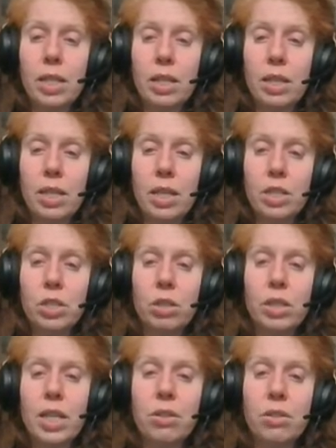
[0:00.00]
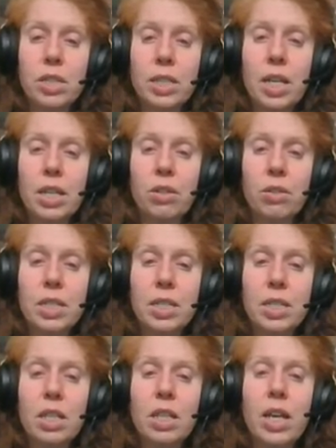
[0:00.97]
and they shall gather together his
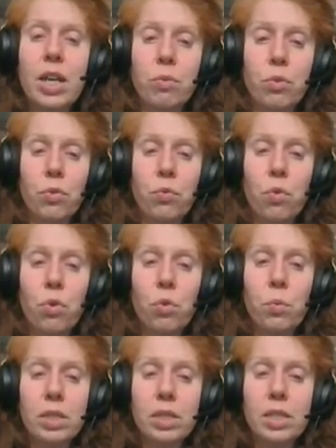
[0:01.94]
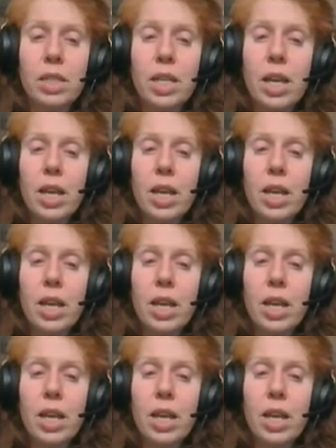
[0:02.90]
elect from the four winds,